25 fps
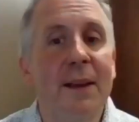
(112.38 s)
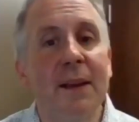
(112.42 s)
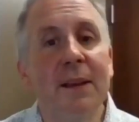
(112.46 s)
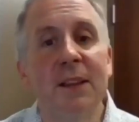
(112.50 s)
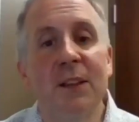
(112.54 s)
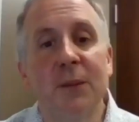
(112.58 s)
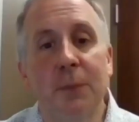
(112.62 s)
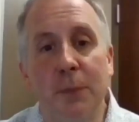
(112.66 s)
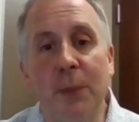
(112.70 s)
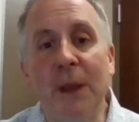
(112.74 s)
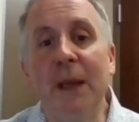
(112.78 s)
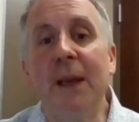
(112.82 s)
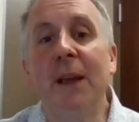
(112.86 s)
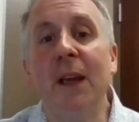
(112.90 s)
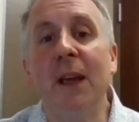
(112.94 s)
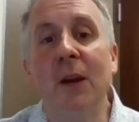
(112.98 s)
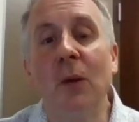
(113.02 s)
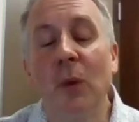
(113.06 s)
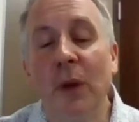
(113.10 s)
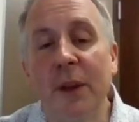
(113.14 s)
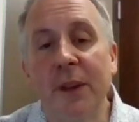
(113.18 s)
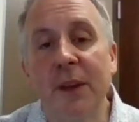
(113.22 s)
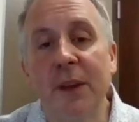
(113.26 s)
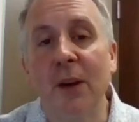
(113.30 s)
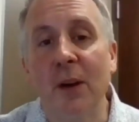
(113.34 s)
I think speaking
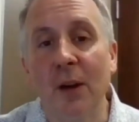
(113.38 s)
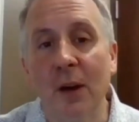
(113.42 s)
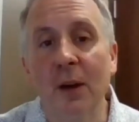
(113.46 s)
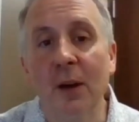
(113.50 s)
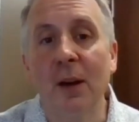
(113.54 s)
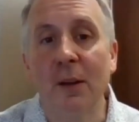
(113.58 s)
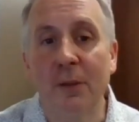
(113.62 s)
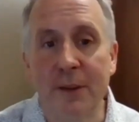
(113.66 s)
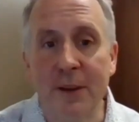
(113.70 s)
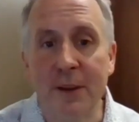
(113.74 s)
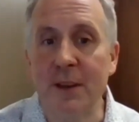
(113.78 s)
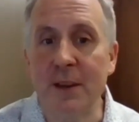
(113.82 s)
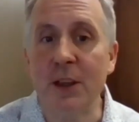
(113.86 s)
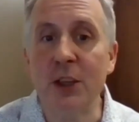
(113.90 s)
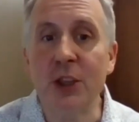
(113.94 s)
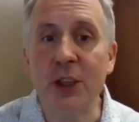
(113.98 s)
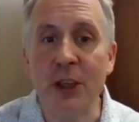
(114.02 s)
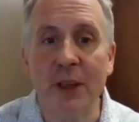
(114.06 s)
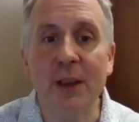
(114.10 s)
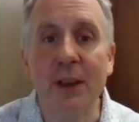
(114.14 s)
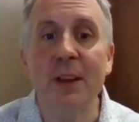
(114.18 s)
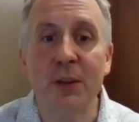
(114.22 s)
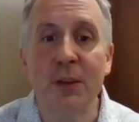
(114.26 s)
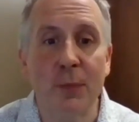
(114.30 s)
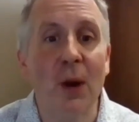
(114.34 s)
with your
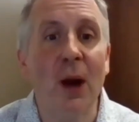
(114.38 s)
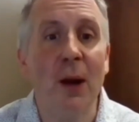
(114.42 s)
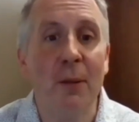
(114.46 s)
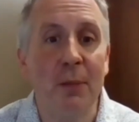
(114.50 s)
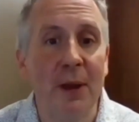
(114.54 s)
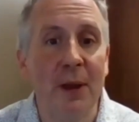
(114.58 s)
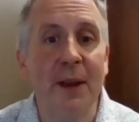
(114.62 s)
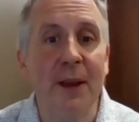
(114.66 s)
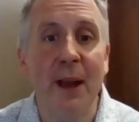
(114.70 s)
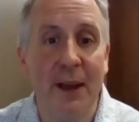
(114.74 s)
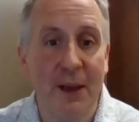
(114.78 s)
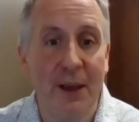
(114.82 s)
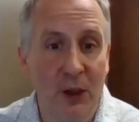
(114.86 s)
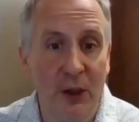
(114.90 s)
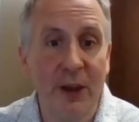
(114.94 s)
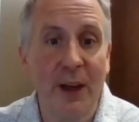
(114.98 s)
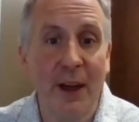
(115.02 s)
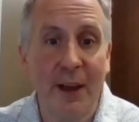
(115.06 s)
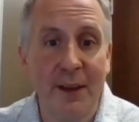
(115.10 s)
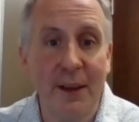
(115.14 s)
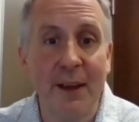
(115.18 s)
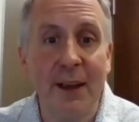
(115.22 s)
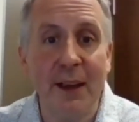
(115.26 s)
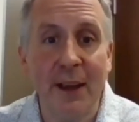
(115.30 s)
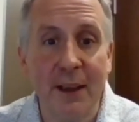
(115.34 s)
physician is probably a good
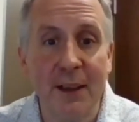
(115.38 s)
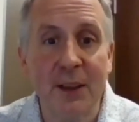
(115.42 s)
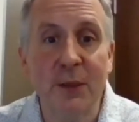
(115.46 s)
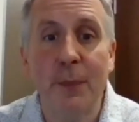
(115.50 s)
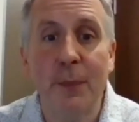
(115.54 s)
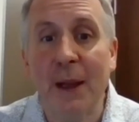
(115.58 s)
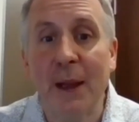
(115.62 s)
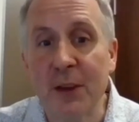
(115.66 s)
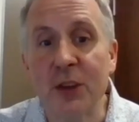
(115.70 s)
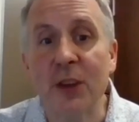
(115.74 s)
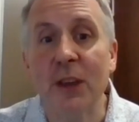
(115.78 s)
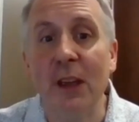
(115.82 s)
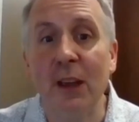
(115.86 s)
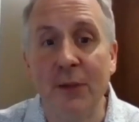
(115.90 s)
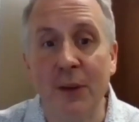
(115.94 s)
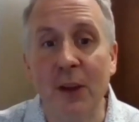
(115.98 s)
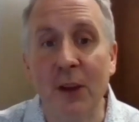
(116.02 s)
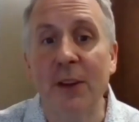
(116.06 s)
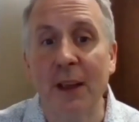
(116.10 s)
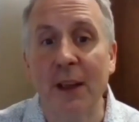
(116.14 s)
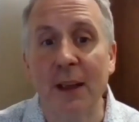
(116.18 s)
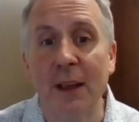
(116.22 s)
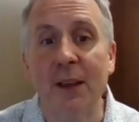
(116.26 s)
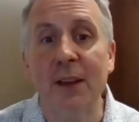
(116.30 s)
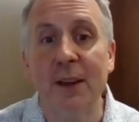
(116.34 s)
idea, especially if
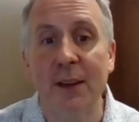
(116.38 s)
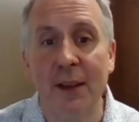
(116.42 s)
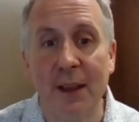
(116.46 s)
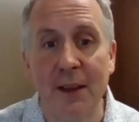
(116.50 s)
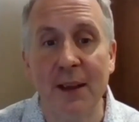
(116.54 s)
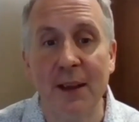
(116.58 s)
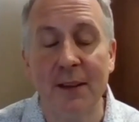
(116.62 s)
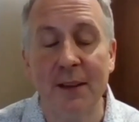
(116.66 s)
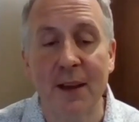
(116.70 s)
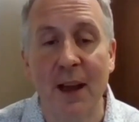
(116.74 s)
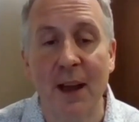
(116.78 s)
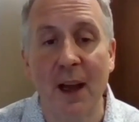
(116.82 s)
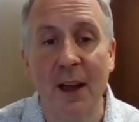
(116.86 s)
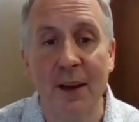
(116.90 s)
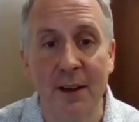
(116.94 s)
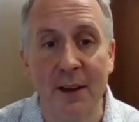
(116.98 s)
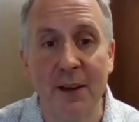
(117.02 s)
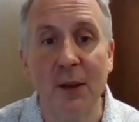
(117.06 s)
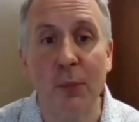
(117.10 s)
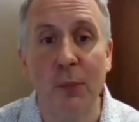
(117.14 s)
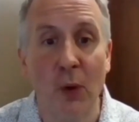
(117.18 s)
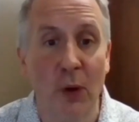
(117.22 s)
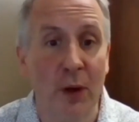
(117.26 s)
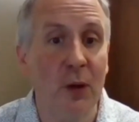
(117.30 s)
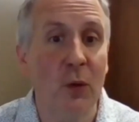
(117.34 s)
you think that it's gotten to
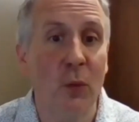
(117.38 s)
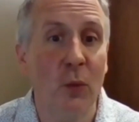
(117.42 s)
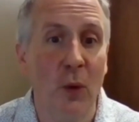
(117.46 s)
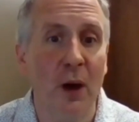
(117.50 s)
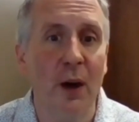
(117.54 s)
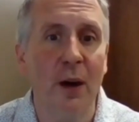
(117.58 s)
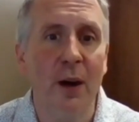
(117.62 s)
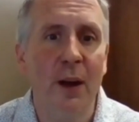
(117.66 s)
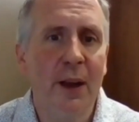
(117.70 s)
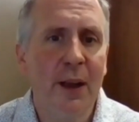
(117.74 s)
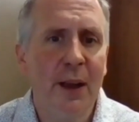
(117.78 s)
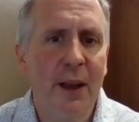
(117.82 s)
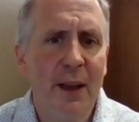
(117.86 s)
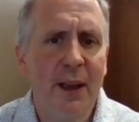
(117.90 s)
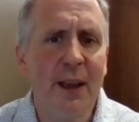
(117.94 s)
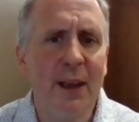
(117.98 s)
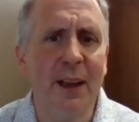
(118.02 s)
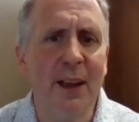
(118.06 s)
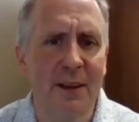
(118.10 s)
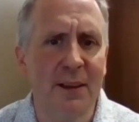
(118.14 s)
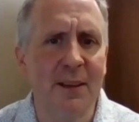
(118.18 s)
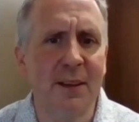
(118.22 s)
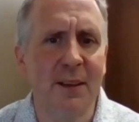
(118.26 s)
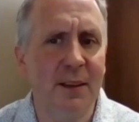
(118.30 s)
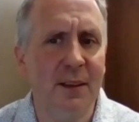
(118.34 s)
the point where
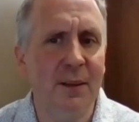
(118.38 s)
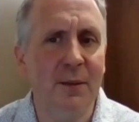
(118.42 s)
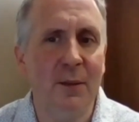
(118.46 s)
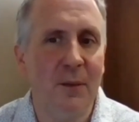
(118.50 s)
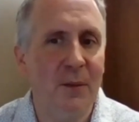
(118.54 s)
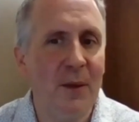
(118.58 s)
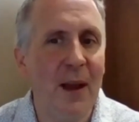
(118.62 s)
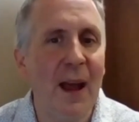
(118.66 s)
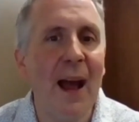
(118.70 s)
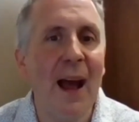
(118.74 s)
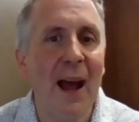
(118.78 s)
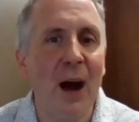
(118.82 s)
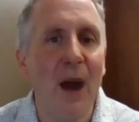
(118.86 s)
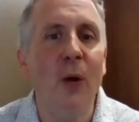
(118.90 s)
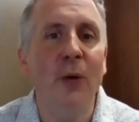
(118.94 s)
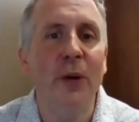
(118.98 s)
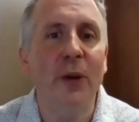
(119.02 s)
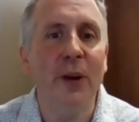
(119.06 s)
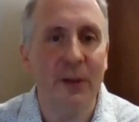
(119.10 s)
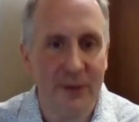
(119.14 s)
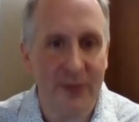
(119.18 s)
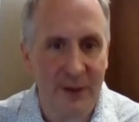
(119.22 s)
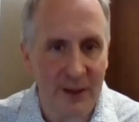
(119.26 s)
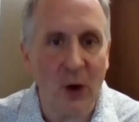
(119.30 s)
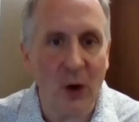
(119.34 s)
it's
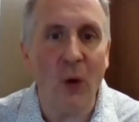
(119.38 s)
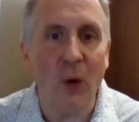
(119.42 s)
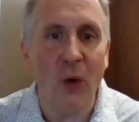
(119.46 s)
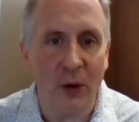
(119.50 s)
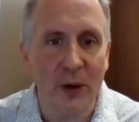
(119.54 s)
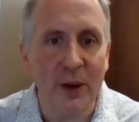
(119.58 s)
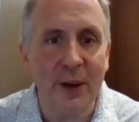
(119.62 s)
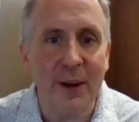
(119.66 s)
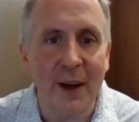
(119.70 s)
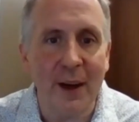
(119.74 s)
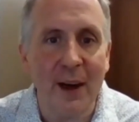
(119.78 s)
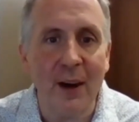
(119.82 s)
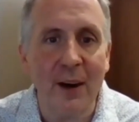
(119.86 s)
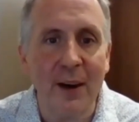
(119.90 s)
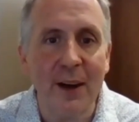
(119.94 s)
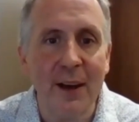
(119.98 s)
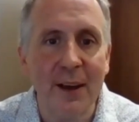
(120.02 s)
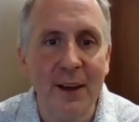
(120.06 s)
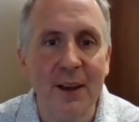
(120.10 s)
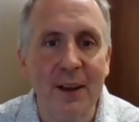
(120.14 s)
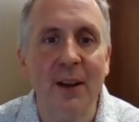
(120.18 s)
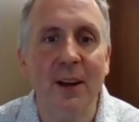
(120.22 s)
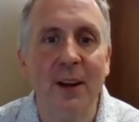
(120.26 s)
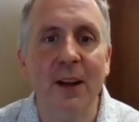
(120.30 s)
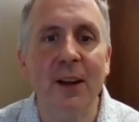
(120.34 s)
out of the
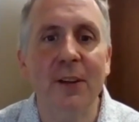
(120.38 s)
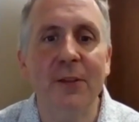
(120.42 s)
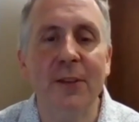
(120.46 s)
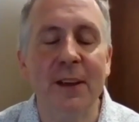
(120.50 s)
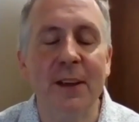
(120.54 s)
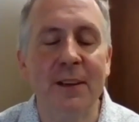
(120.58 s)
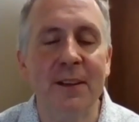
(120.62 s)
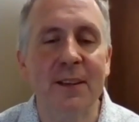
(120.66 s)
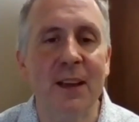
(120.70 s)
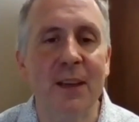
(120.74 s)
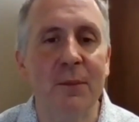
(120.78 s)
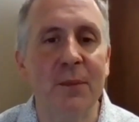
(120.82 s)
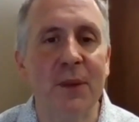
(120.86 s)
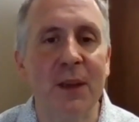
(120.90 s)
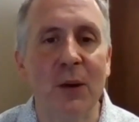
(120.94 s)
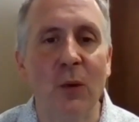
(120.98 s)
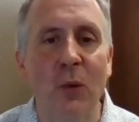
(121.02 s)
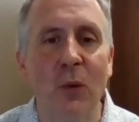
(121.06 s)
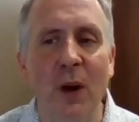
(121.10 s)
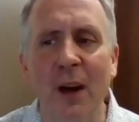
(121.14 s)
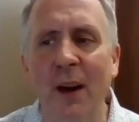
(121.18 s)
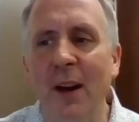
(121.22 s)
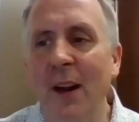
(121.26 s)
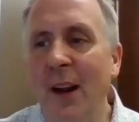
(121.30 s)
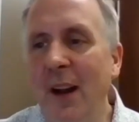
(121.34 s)
ordinary. Uh, if it's something
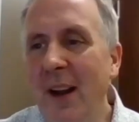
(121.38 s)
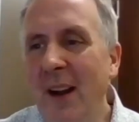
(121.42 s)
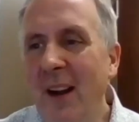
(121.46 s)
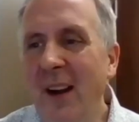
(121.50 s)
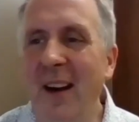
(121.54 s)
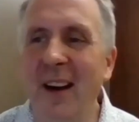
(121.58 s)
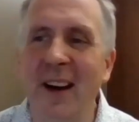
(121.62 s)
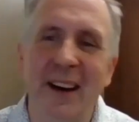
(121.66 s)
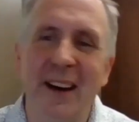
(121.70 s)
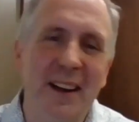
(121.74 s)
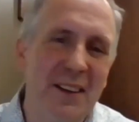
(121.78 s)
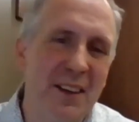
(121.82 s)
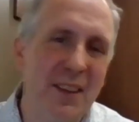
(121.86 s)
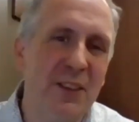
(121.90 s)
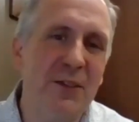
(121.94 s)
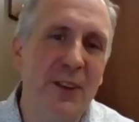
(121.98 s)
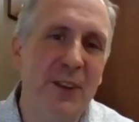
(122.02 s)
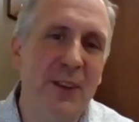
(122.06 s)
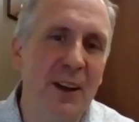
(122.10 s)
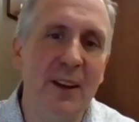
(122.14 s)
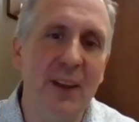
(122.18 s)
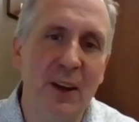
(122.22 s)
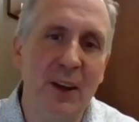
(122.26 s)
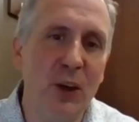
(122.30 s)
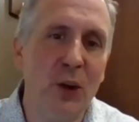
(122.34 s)
where, all right, I just
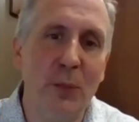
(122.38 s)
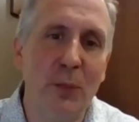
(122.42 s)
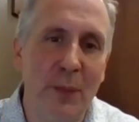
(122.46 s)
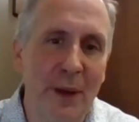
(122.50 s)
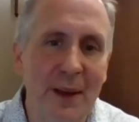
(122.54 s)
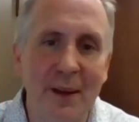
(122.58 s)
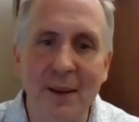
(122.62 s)
feel a little